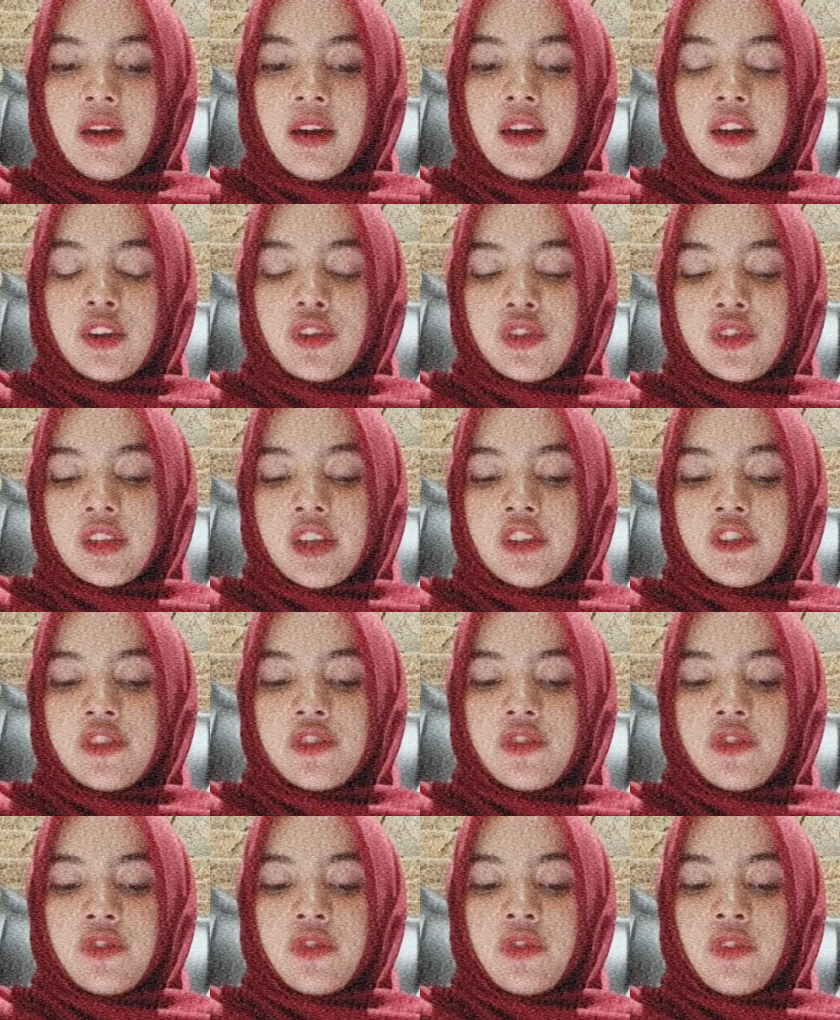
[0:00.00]
usage
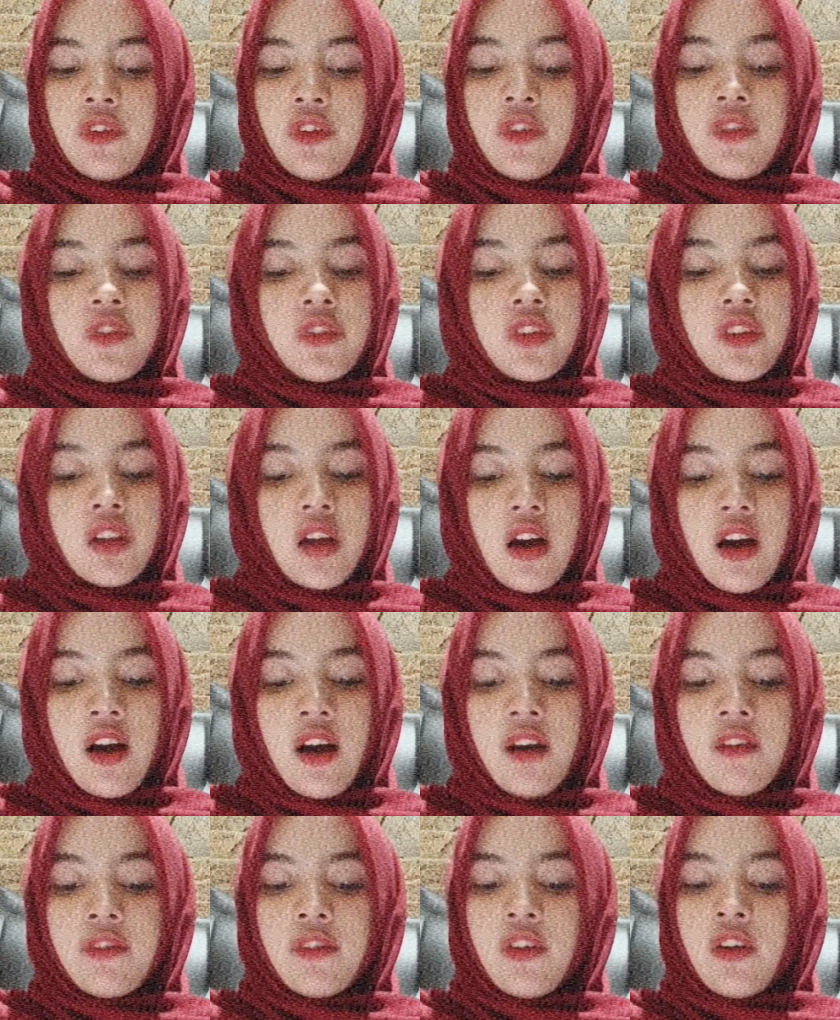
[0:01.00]
for full
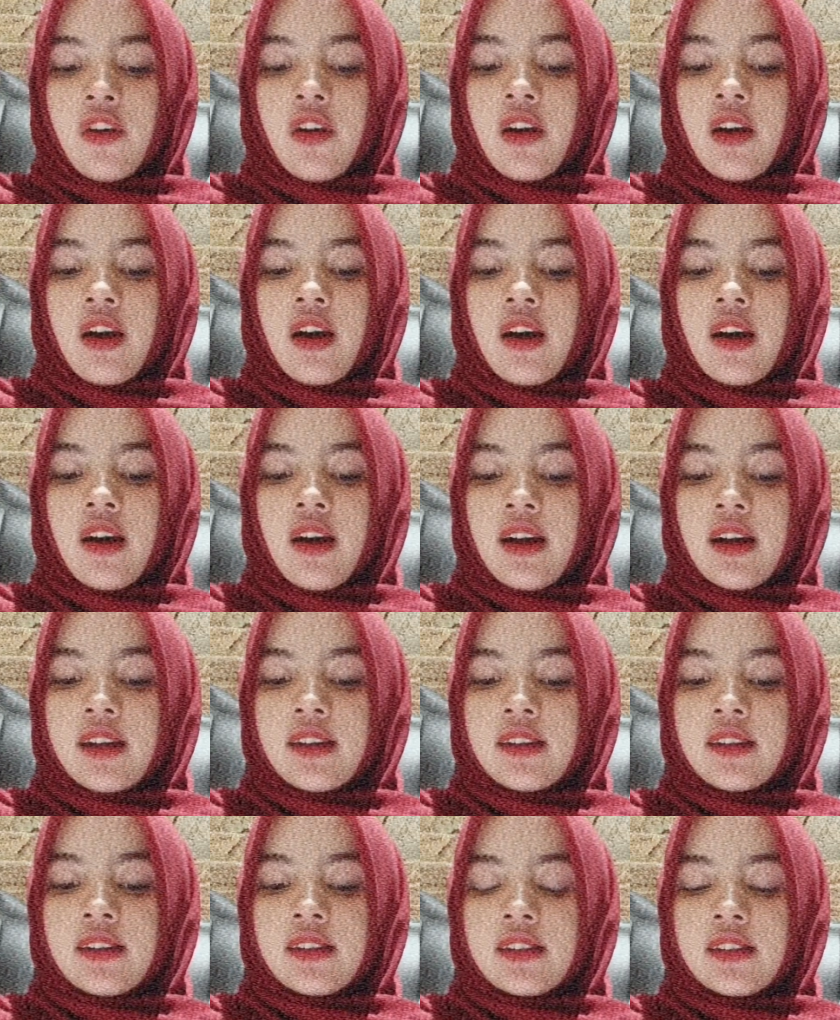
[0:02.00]
of or
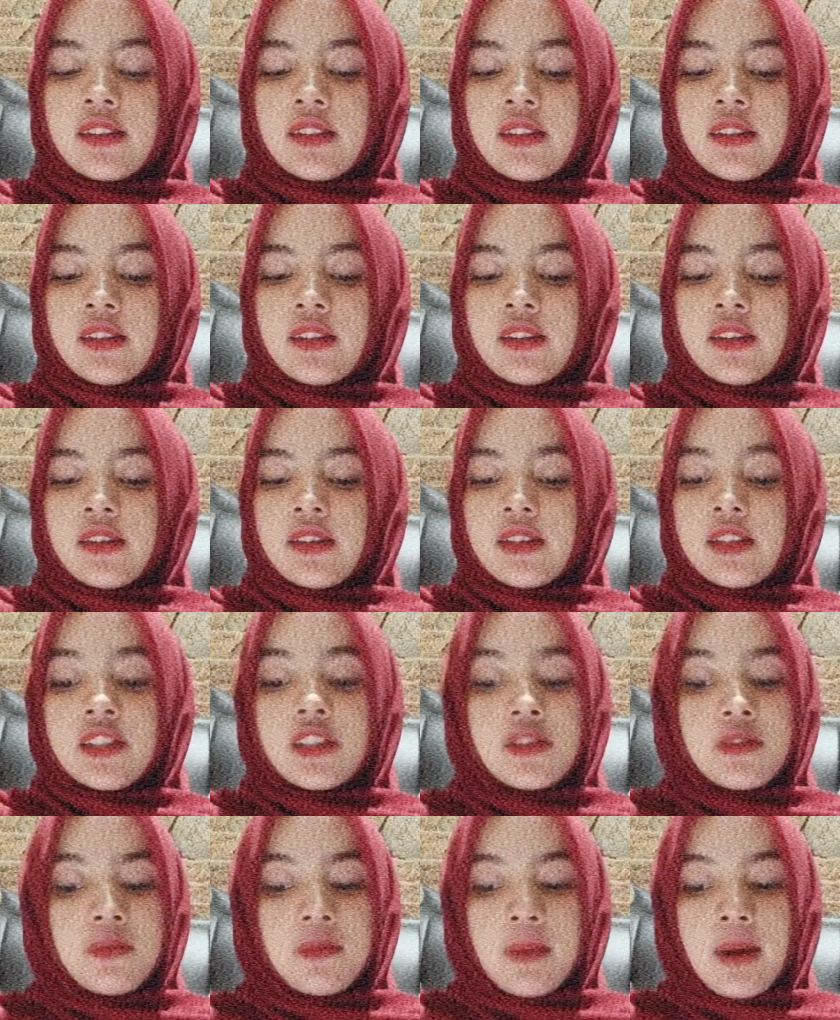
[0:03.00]

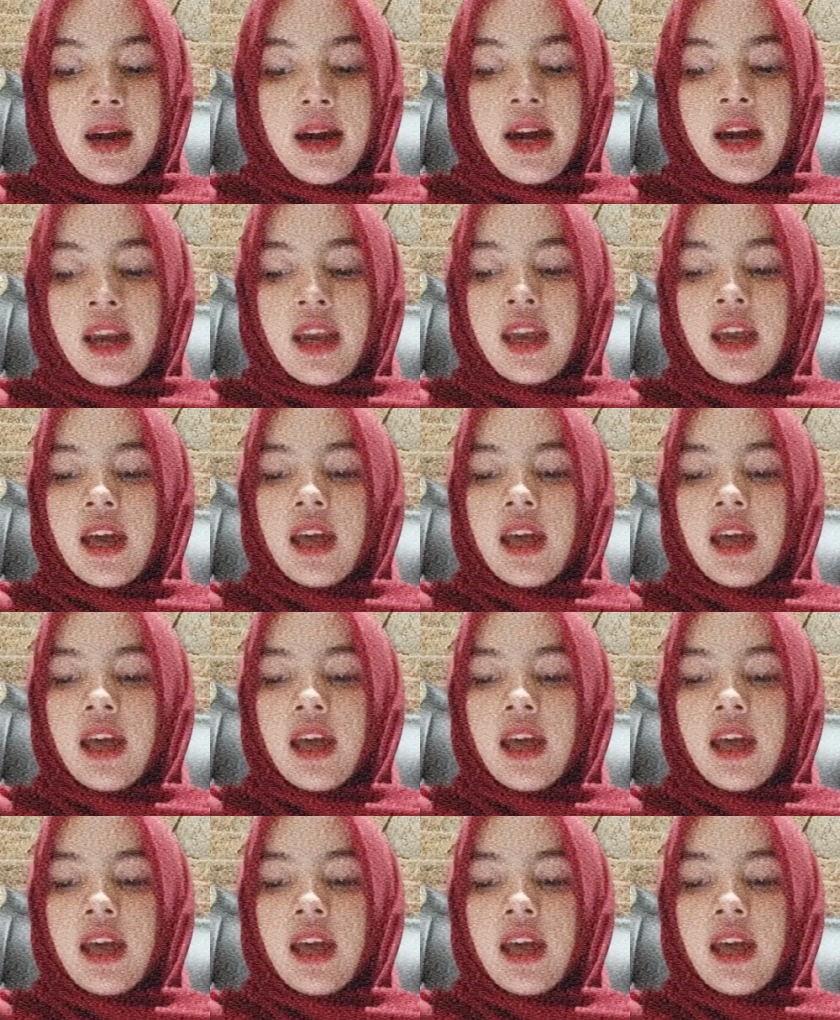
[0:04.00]
characterized by.